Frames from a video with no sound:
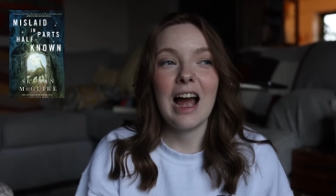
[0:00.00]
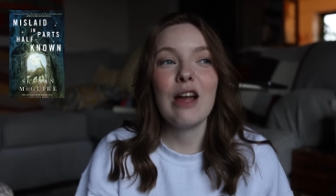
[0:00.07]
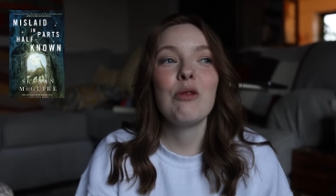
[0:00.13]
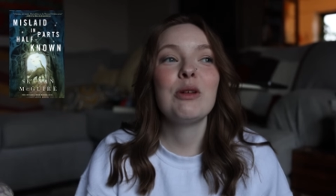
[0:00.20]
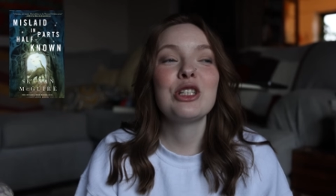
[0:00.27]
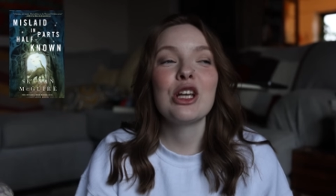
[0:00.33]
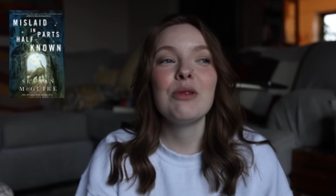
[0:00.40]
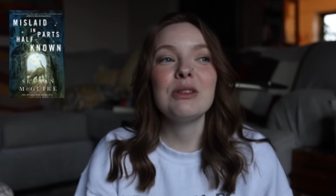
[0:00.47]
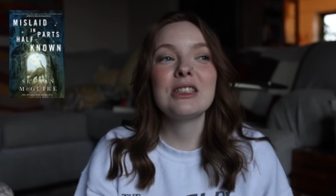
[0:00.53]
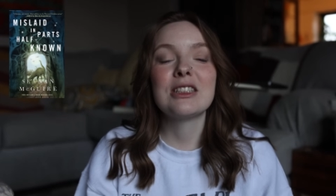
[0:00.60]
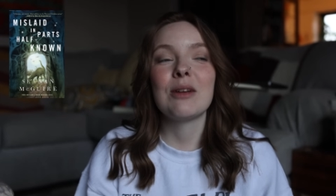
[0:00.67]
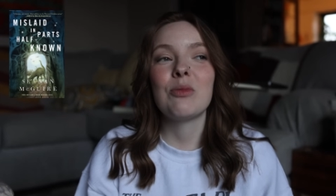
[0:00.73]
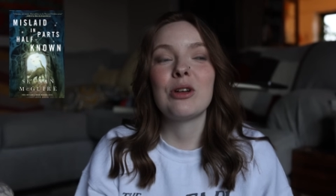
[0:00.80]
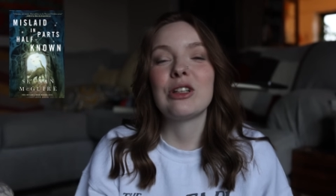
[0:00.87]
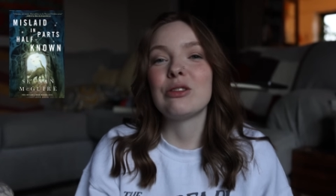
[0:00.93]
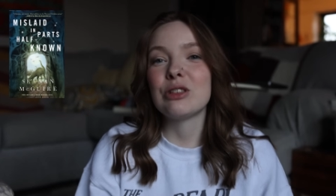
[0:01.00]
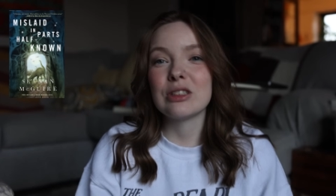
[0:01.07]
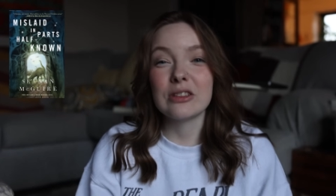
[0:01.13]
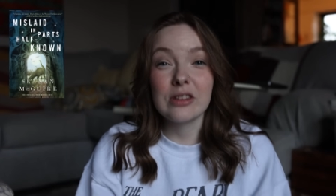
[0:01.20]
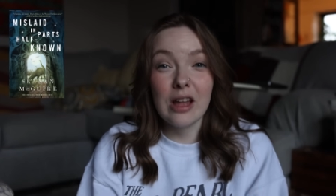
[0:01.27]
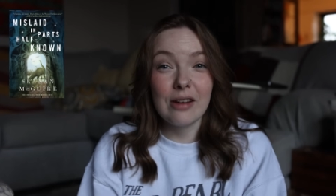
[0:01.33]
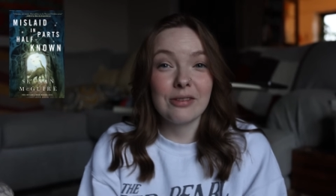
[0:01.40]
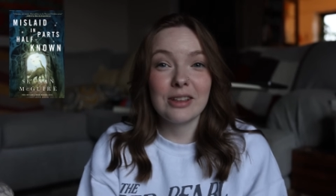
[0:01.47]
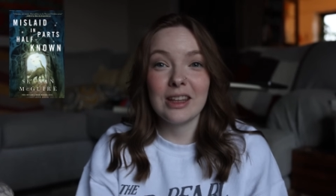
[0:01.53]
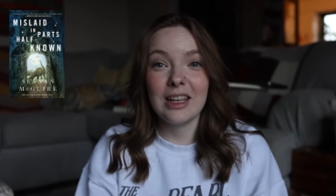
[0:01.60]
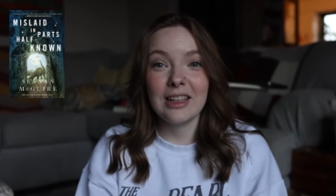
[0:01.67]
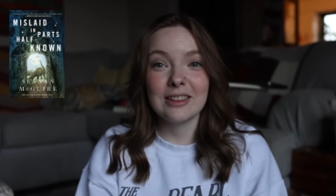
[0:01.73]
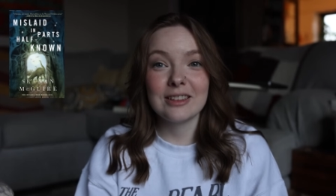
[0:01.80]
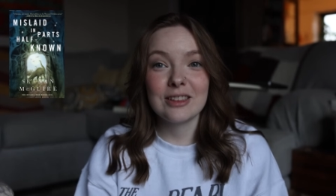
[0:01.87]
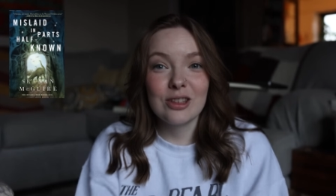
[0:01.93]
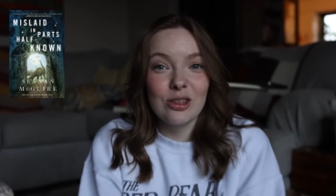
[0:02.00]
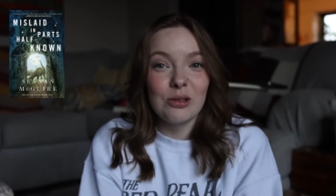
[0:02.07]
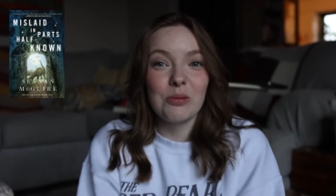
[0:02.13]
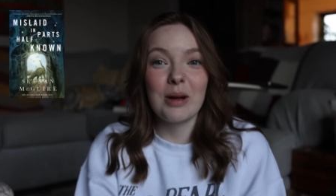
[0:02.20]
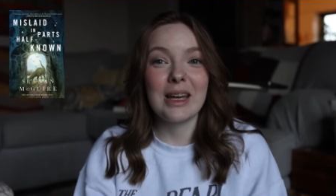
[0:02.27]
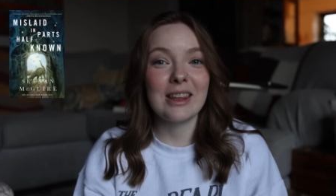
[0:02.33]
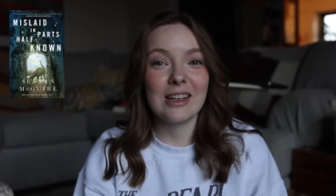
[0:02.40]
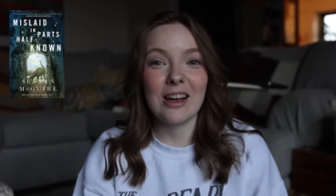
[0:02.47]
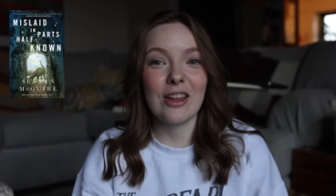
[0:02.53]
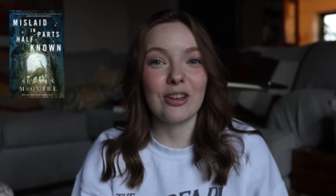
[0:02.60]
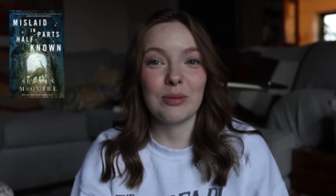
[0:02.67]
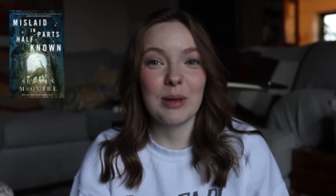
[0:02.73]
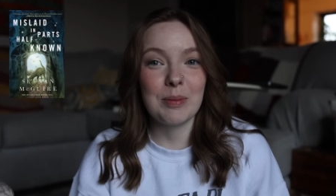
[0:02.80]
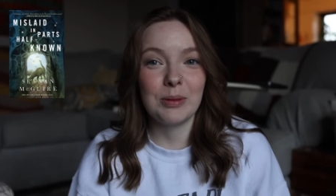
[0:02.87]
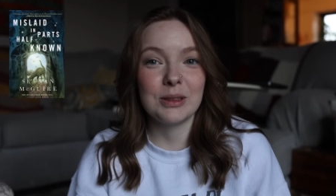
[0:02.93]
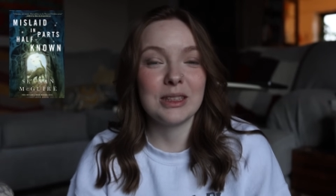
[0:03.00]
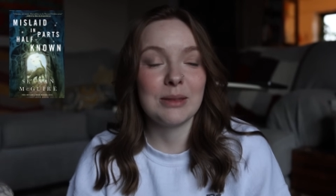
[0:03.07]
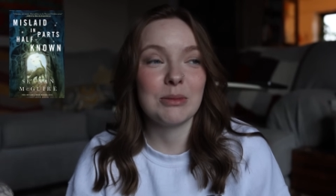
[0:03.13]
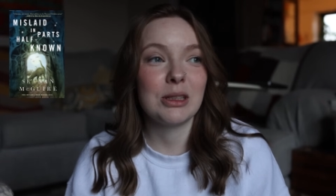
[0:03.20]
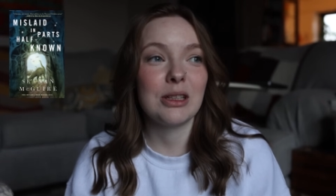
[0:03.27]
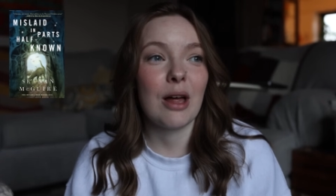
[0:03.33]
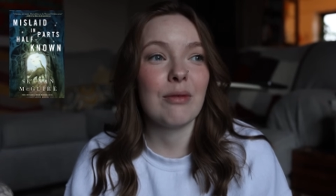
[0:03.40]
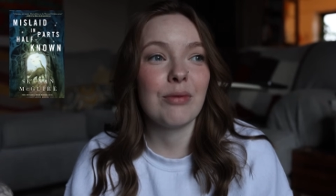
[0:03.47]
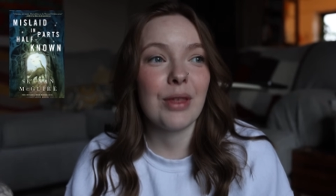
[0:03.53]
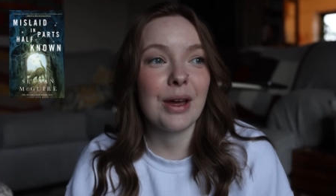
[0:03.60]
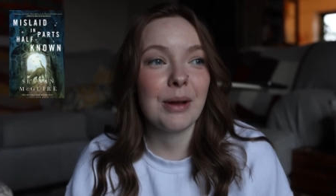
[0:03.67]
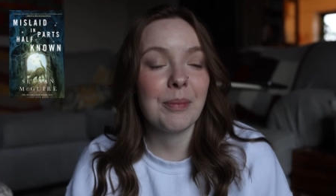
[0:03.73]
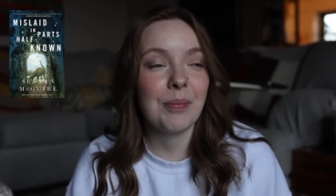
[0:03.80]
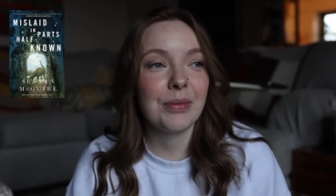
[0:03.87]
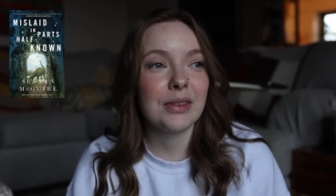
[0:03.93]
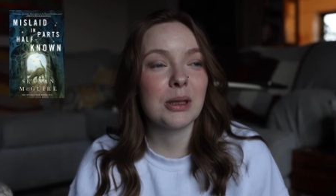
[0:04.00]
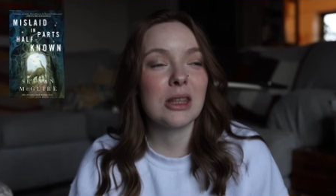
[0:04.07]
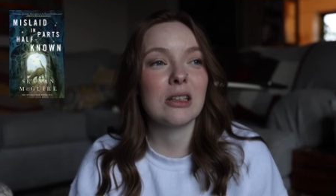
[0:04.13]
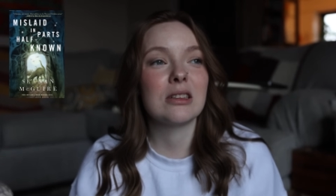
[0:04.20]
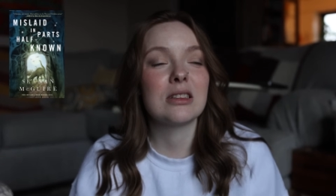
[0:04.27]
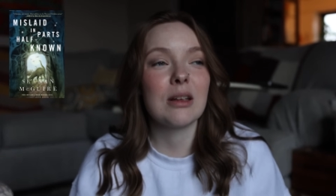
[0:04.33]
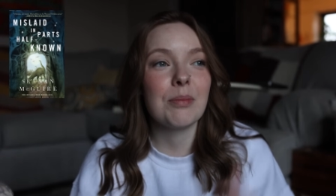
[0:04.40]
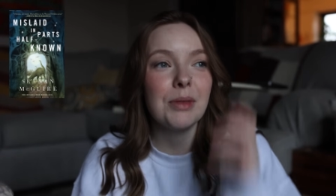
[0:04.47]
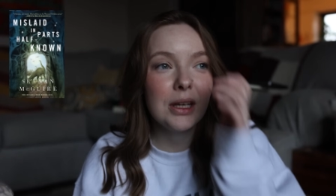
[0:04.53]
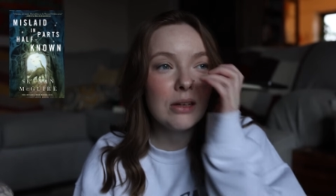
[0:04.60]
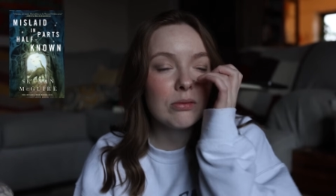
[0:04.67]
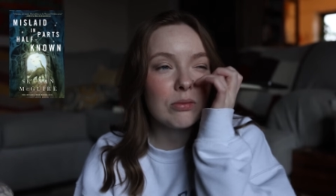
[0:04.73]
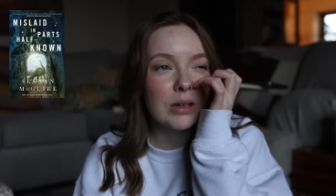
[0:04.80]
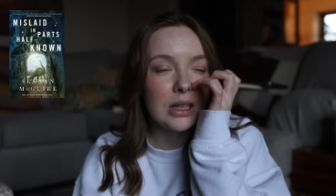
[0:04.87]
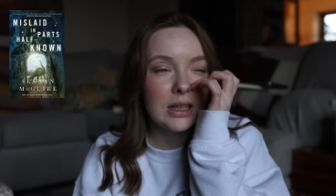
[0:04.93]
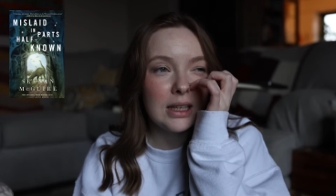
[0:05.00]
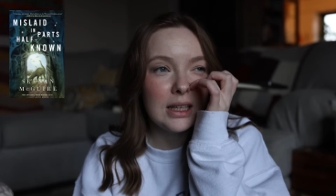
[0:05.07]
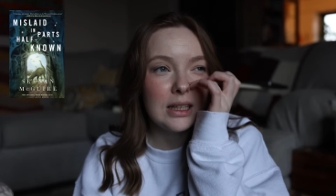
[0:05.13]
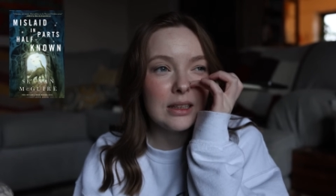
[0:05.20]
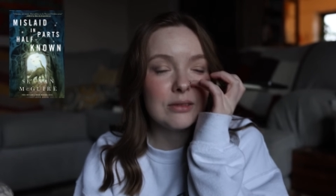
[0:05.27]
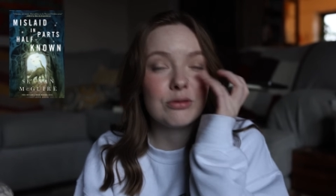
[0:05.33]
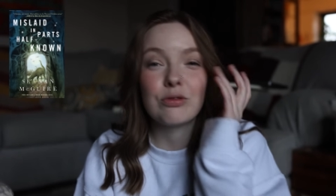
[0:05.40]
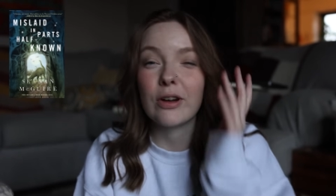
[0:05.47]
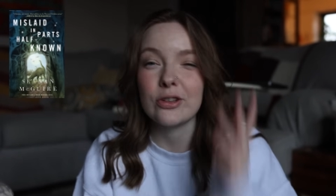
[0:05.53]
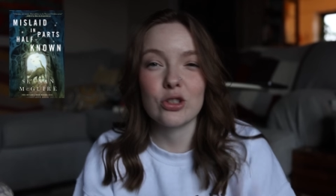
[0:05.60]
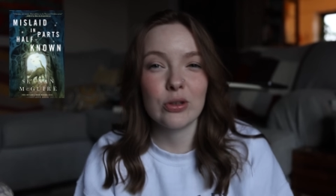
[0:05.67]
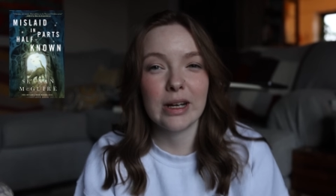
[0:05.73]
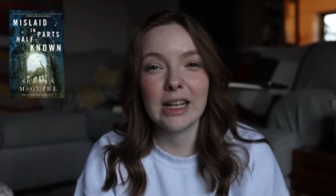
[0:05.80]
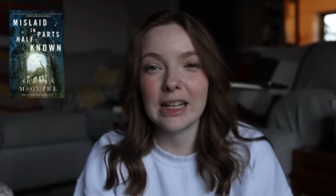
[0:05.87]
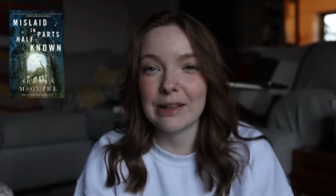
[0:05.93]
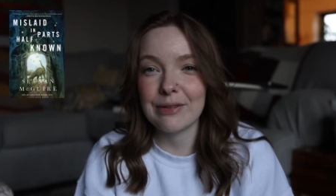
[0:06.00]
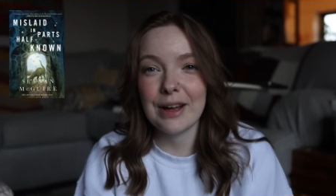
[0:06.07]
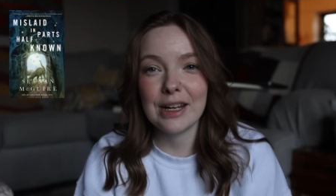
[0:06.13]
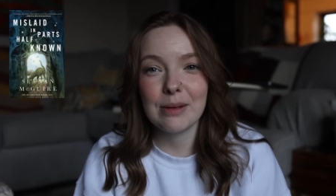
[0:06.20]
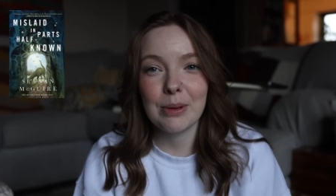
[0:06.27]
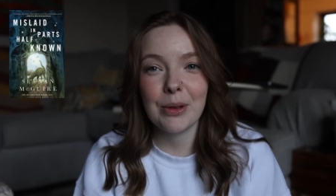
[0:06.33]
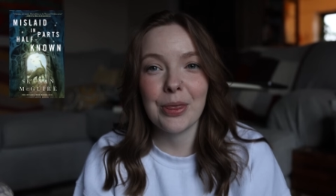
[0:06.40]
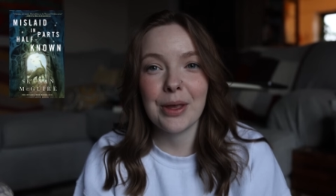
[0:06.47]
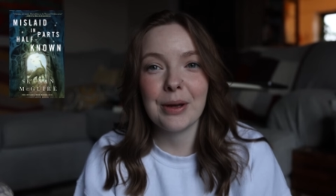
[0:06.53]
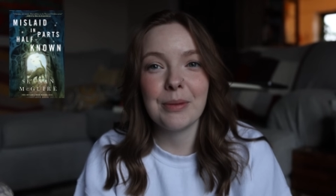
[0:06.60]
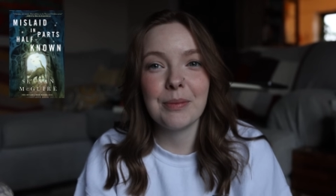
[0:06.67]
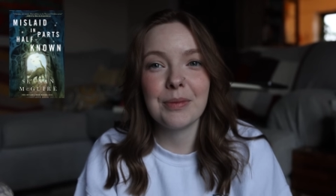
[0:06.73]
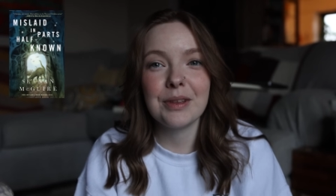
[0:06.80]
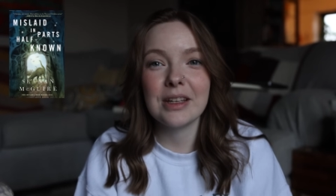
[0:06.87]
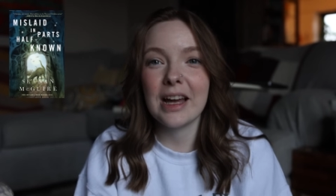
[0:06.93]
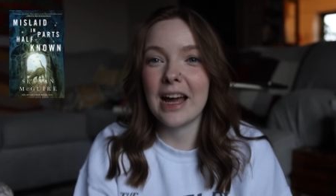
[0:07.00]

I wish I was someone who just loved these the way that other people seem to love them, but there's something really frustrating I find about them